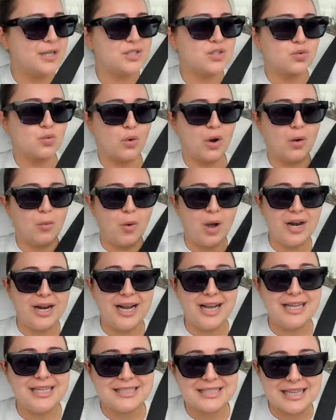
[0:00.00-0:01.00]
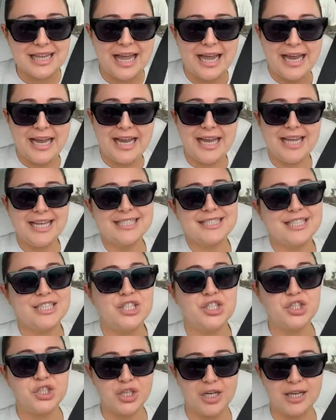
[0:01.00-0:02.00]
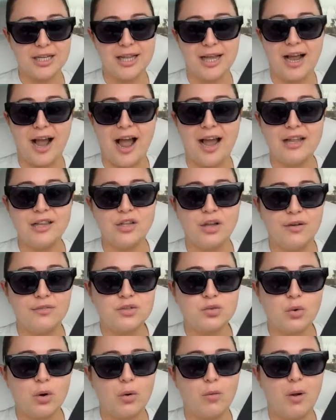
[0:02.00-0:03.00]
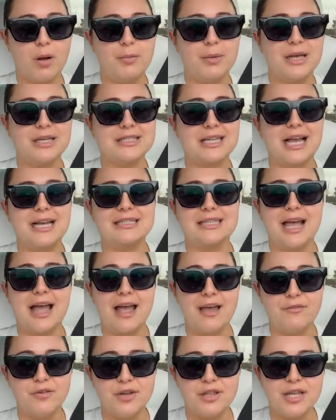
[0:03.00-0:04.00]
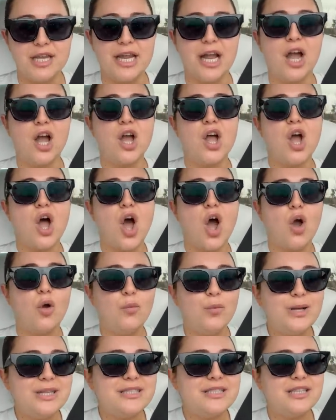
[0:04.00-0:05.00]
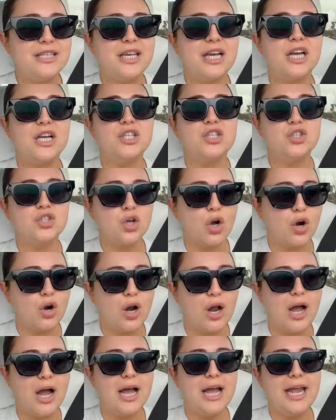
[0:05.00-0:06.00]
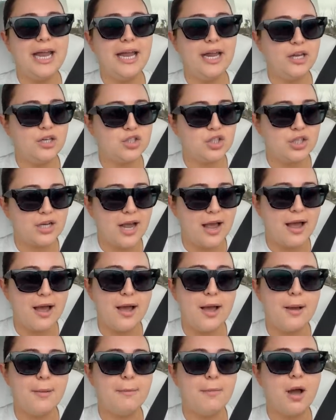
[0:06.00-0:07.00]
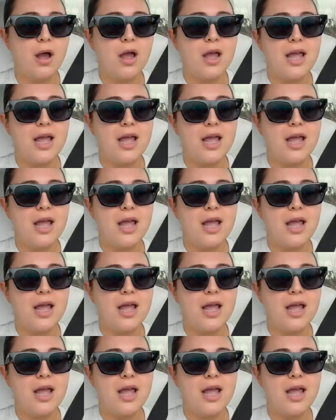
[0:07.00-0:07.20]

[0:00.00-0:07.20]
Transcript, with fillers: Square One is like is the shit. Like I love Square One because it has everything: Aritzia, Zara, H and M.